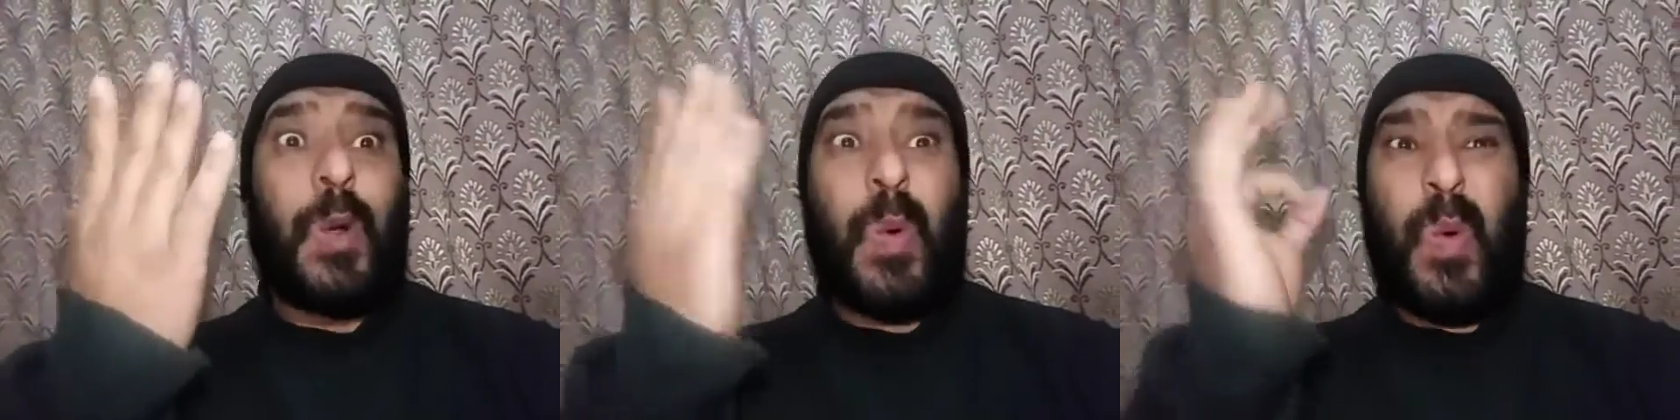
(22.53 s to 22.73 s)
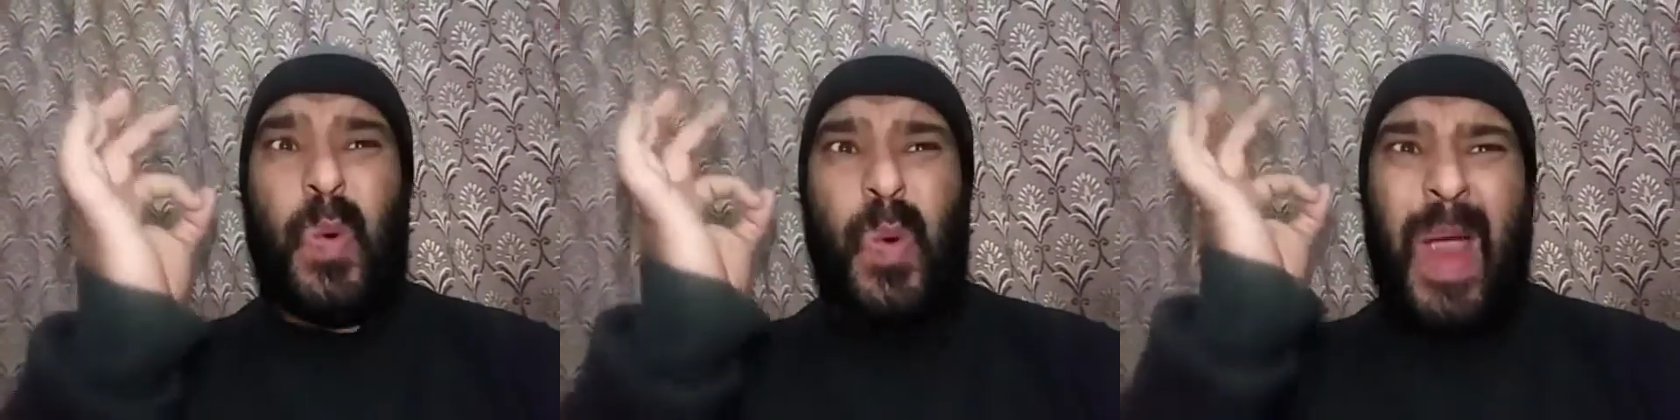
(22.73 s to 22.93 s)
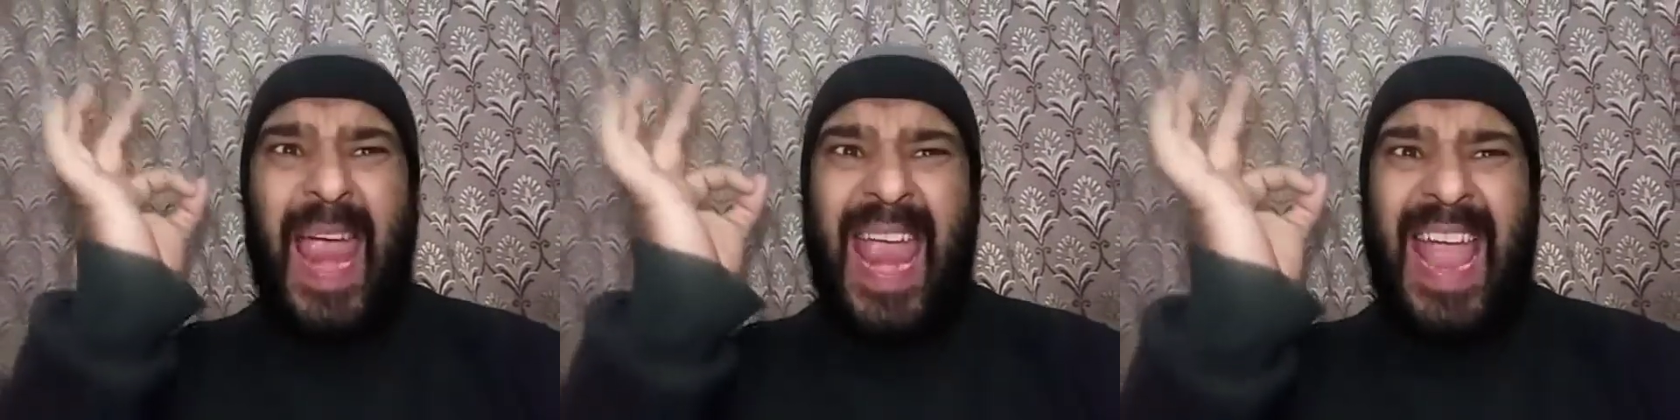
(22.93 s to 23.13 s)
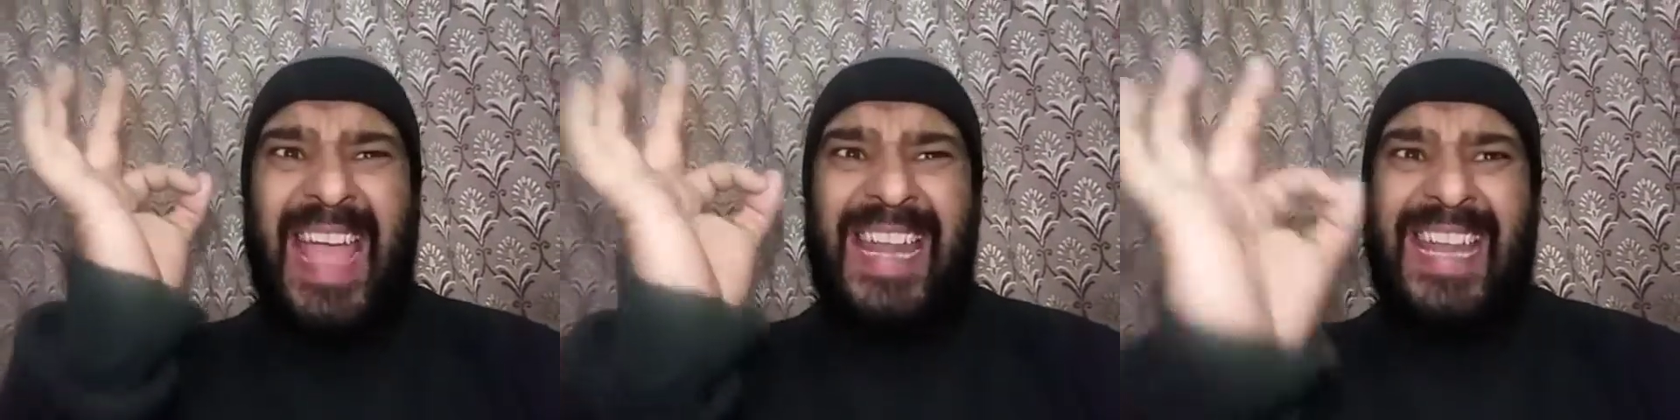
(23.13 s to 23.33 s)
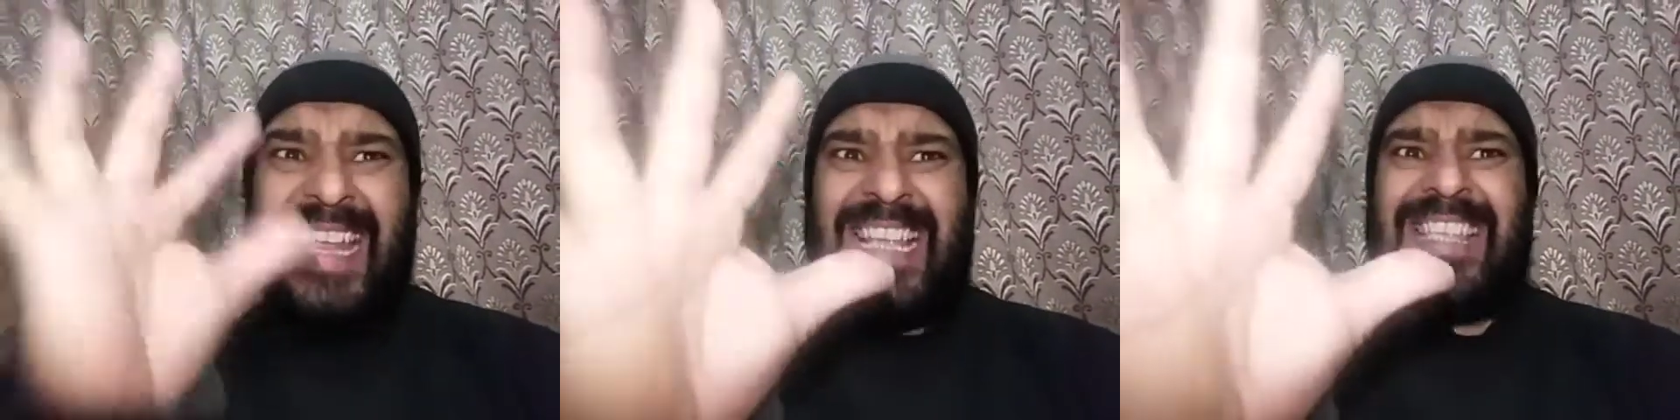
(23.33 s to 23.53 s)

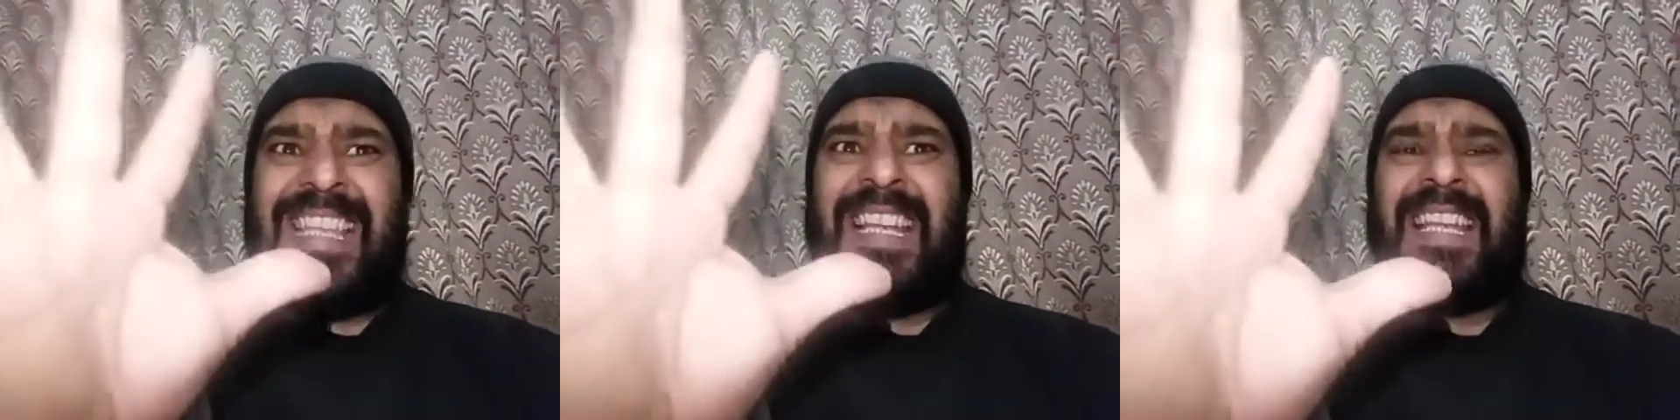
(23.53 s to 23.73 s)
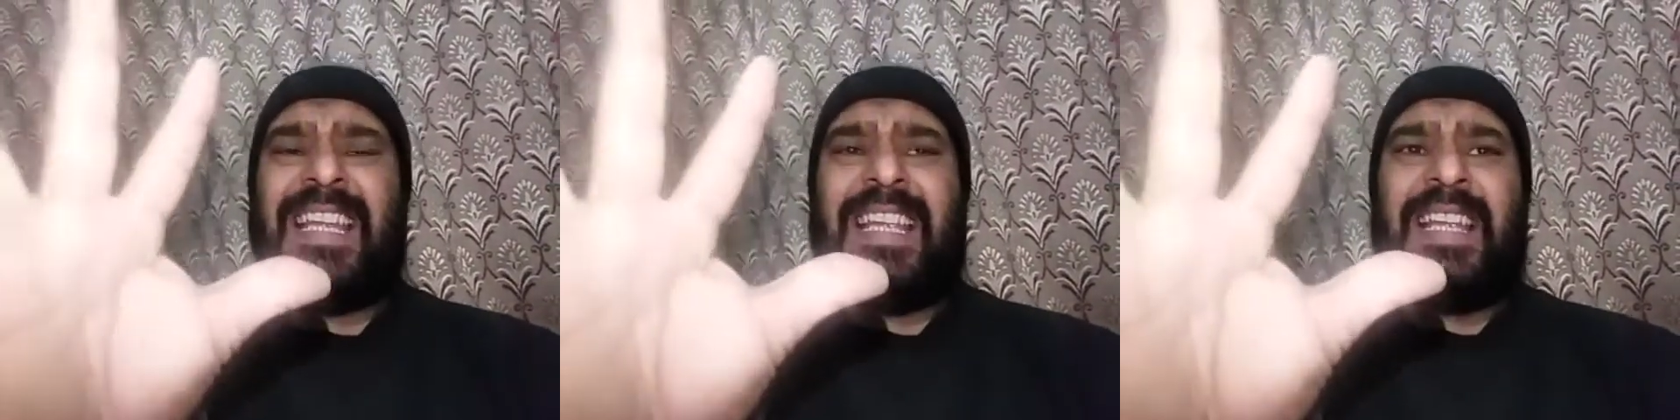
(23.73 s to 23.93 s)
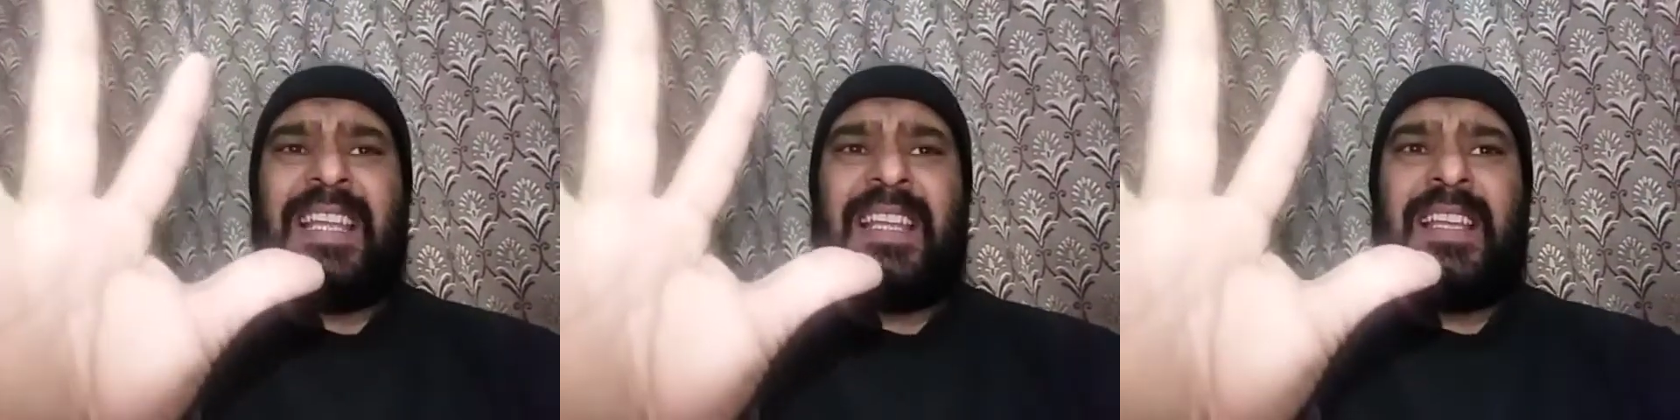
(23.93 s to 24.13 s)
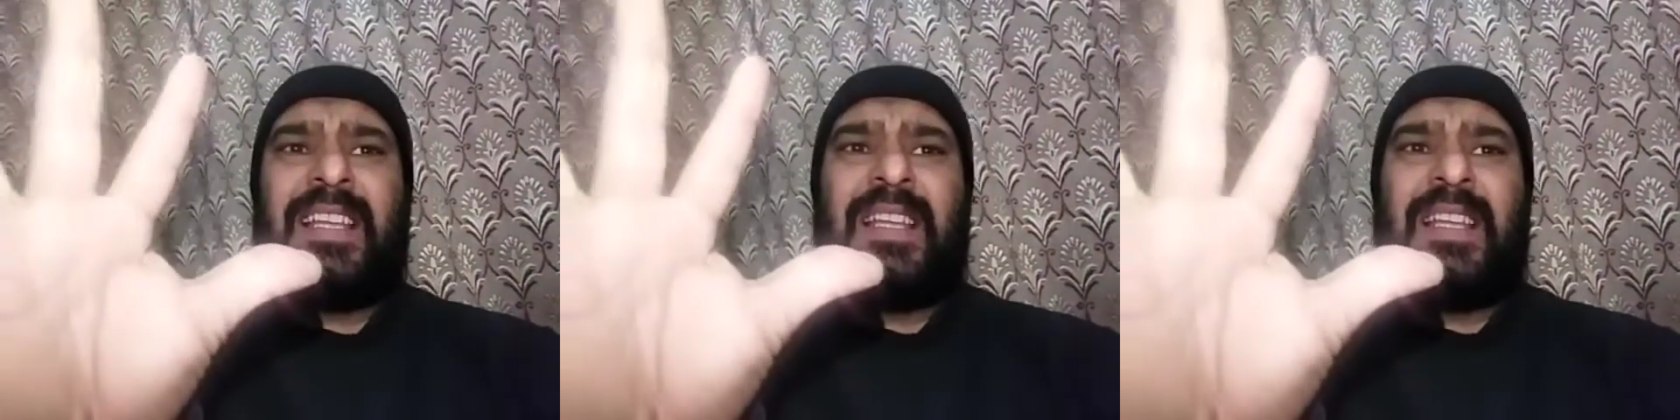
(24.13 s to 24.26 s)
very easily